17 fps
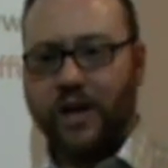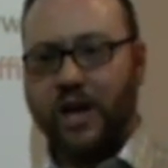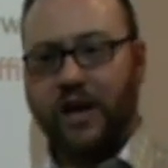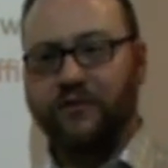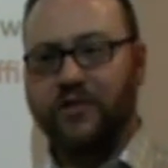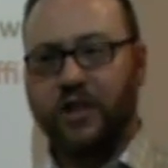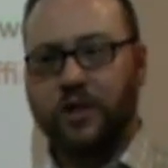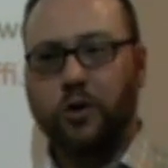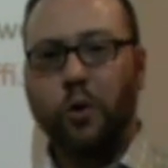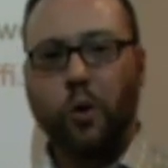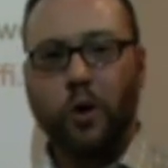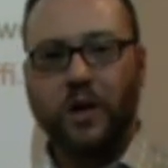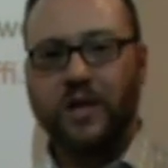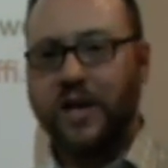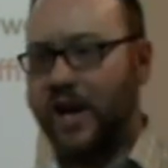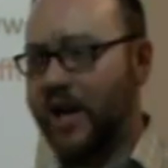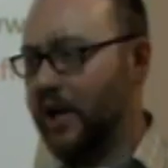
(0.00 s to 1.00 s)
If they're
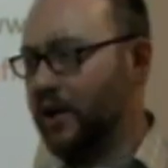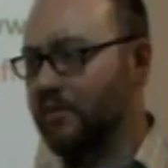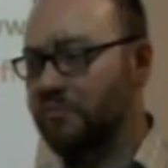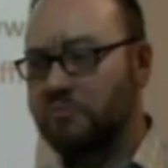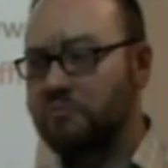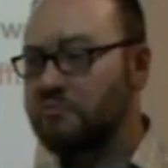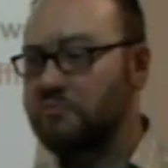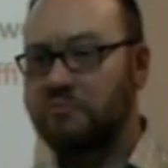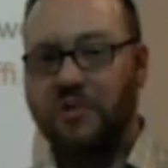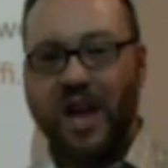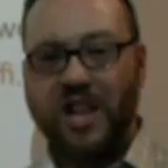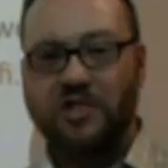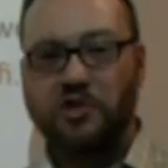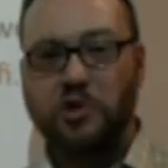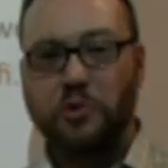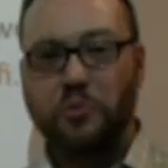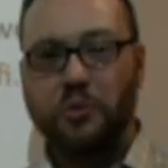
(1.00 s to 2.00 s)
coordinating,
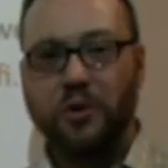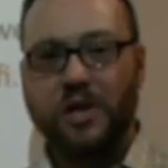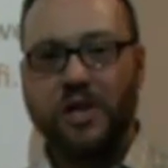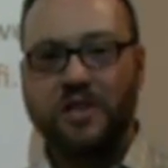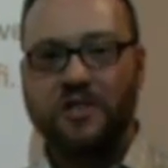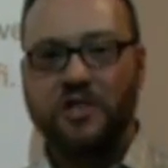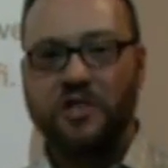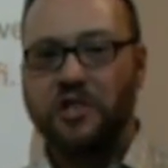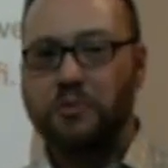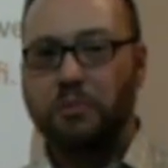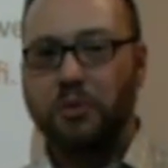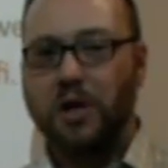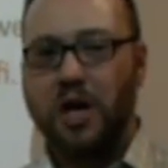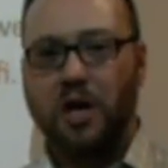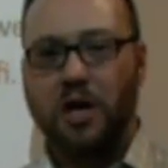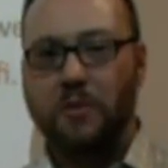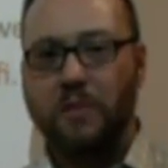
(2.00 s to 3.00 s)
that's super easy. Just
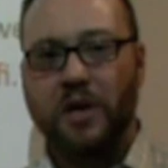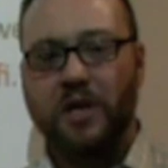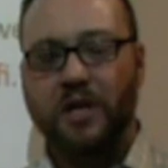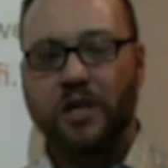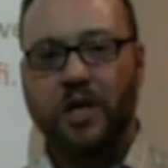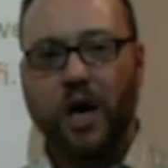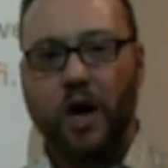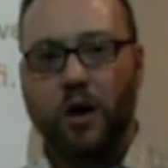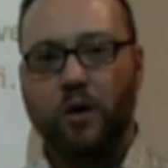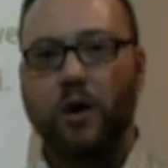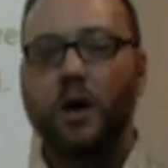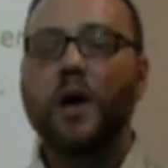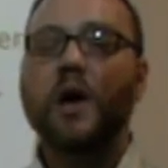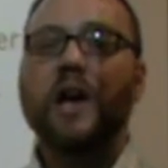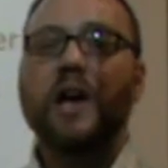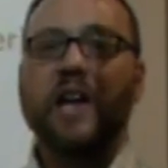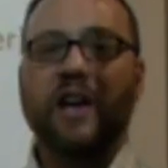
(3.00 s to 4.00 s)
plug them in and go.
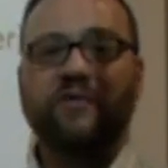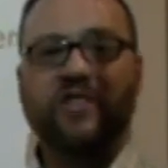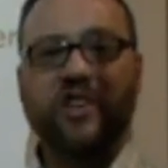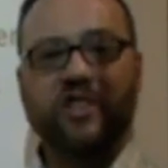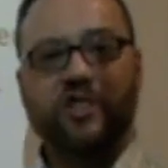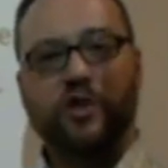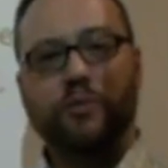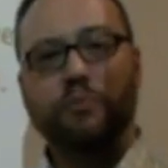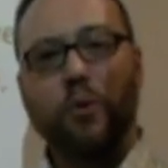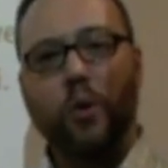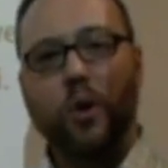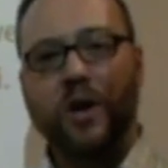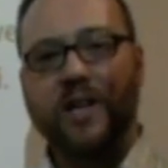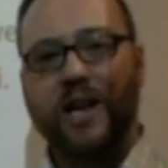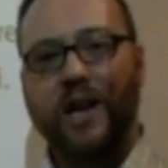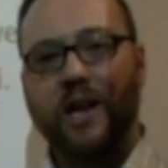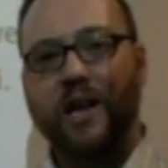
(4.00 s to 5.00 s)
If they're
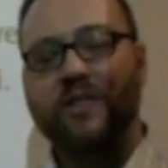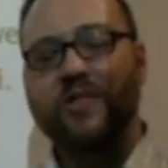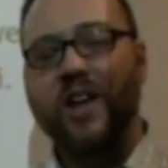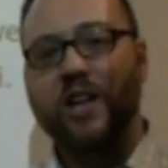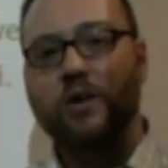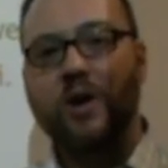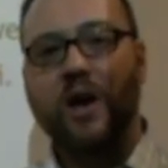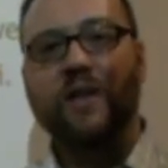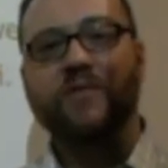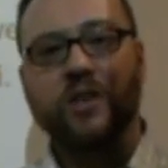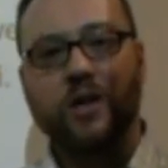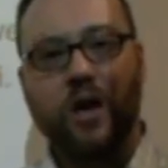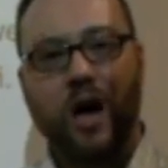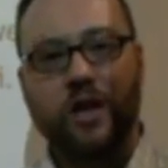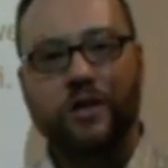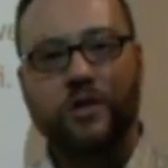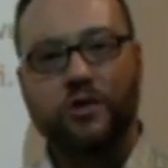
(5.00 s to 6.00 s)
subordinating, then you have to
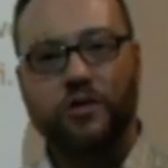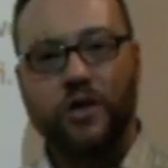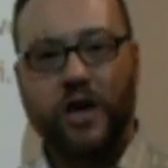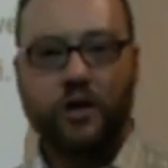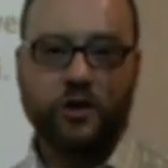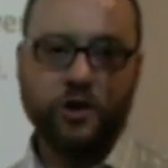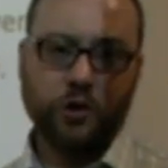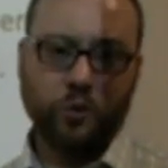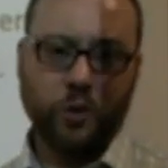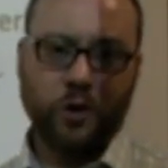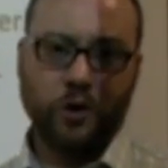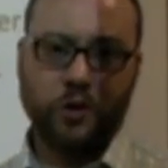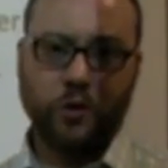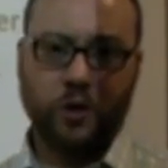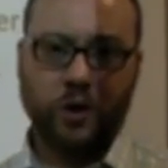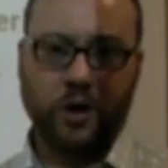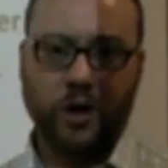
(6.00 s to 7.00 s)
concentrate on your
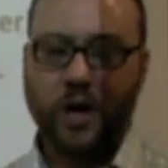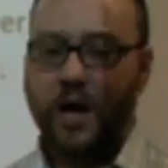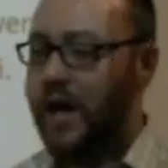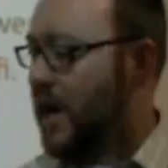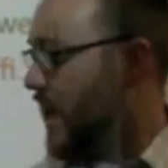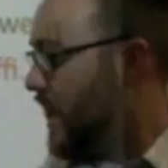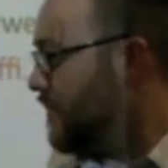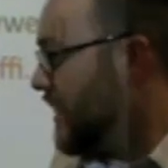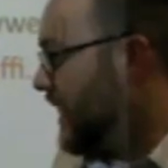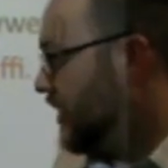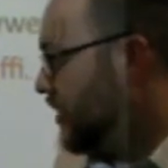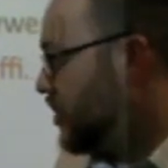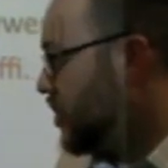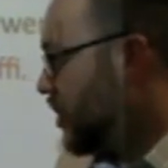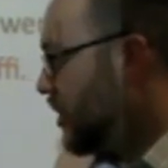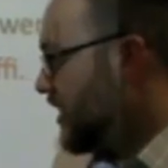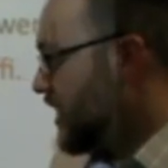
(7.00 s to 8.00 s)
word order and making
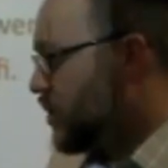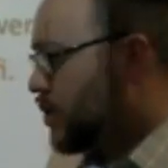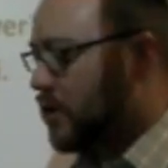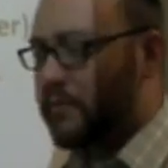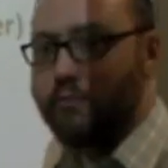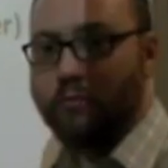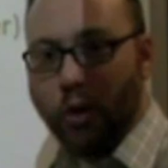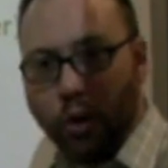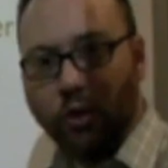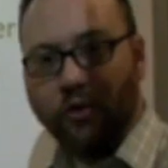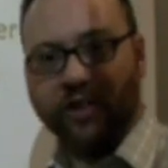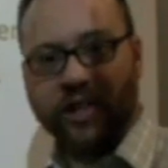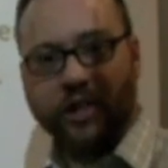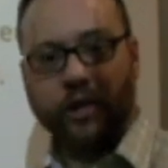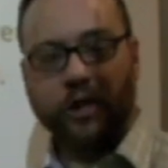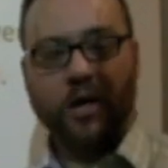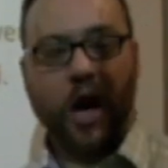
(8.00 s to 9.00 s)
sure that you're
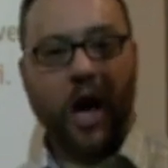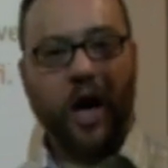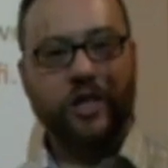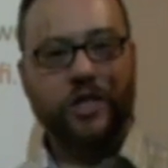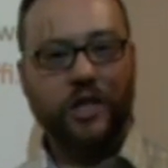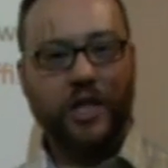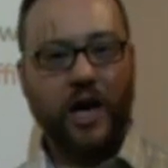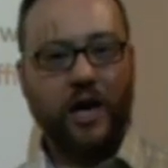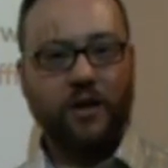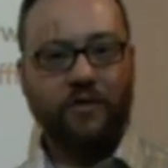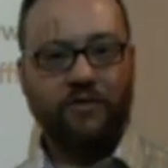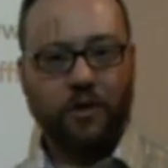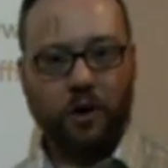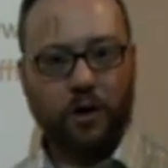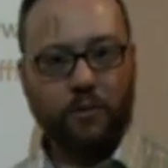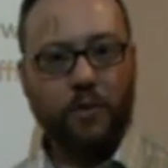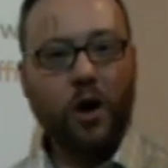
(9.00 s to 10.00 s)
moving your conjugated
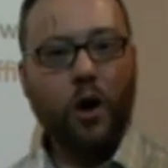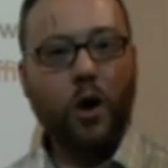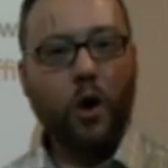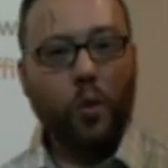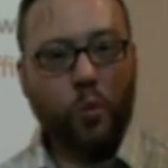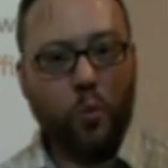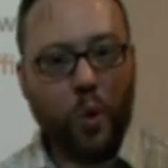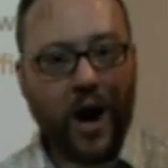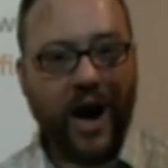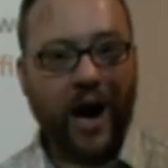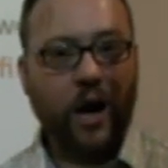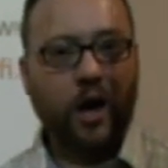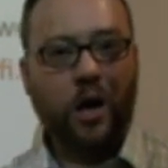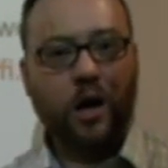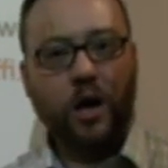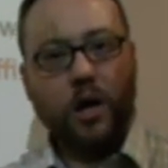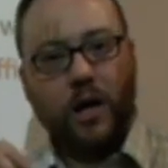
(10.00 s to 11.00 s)
verb
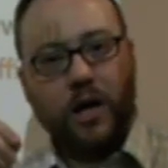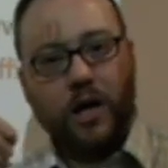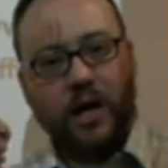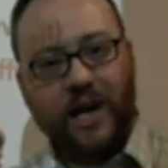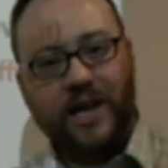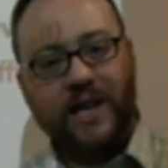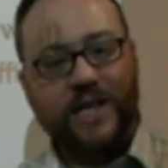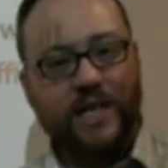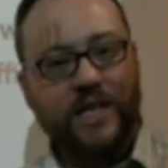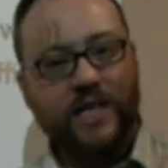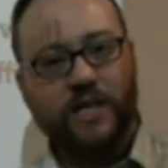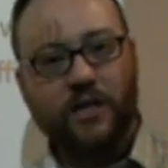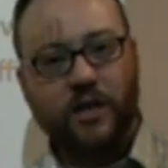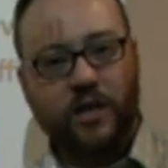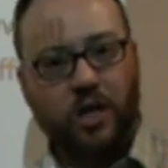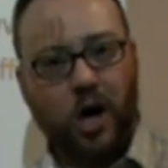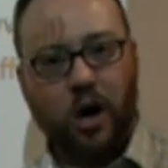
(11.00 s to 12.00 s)
where it
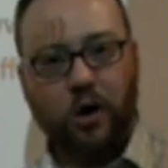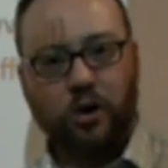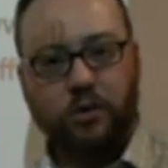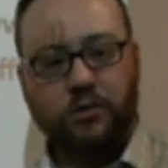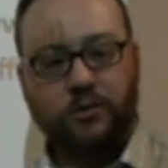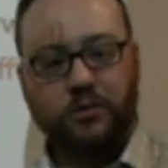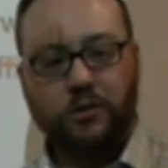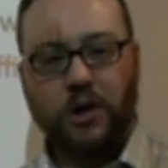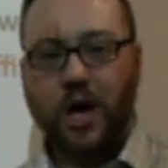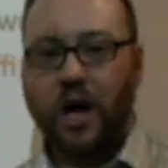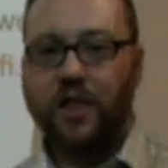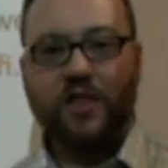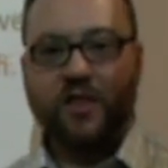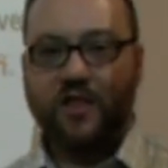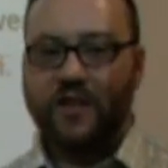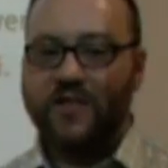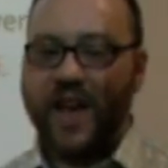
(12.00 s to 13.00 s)
needs to go.
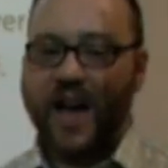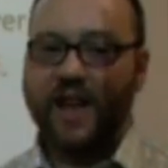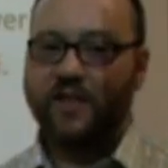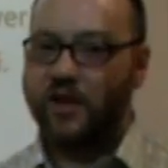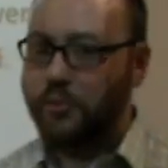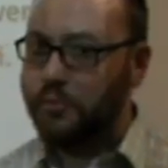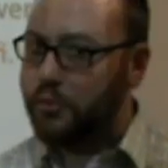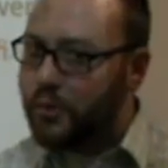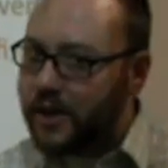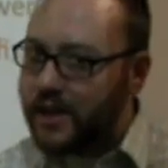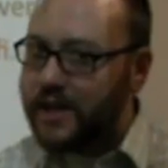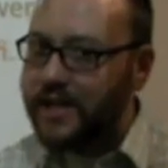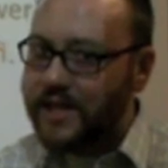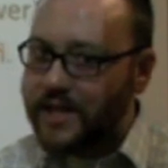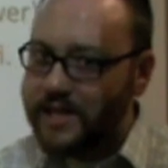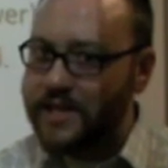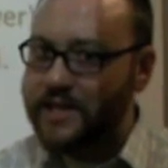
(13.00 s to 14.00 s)
Other than that, they're
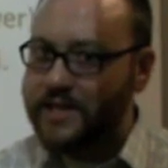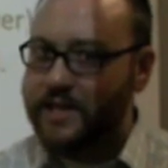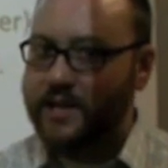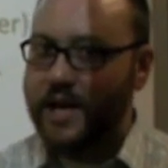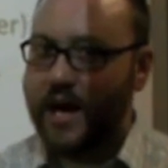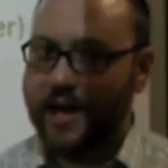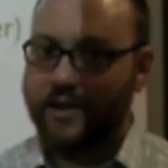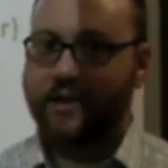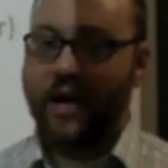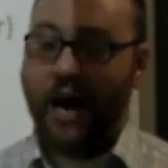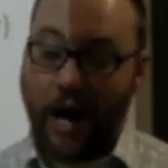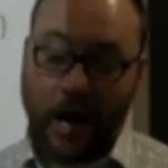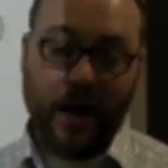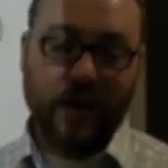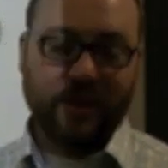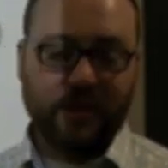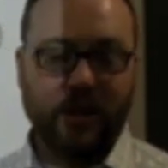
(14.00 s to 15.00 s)
pretty easy, I
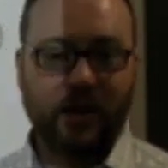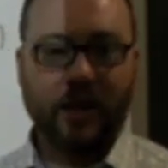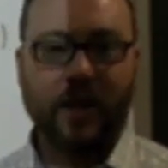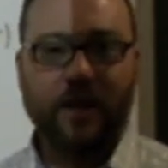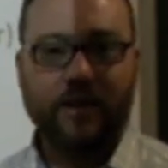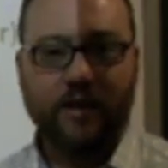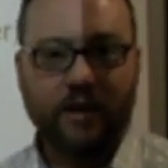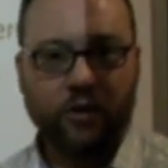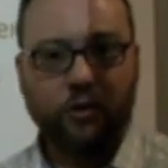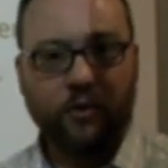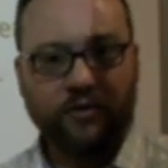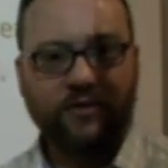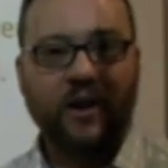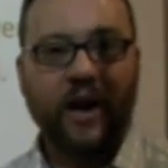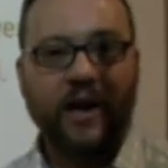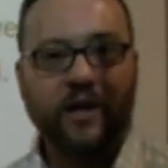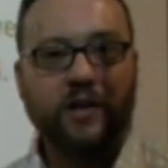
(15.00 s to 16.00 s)
think. I think you'll
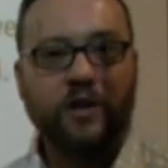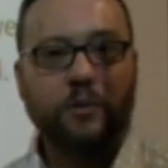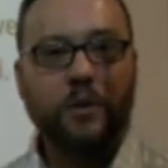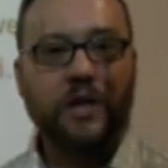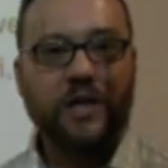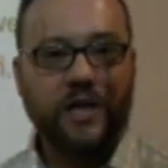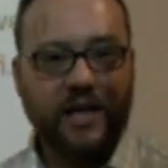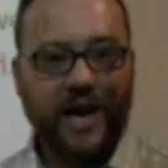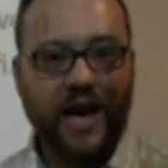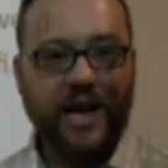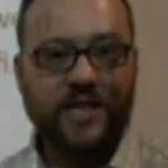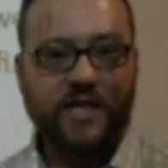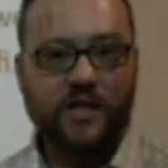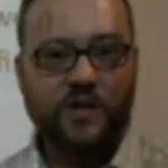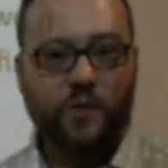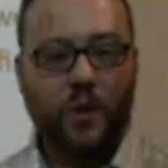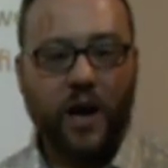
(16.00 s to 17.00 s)
find it to be the
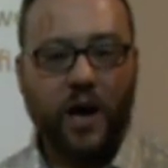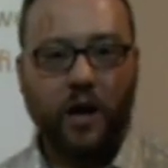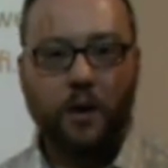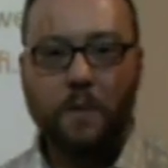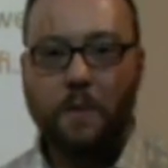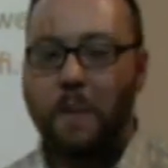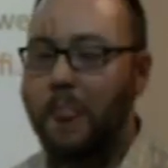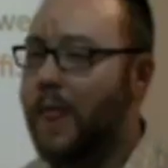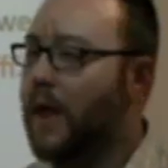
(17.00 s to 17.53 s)
case as well.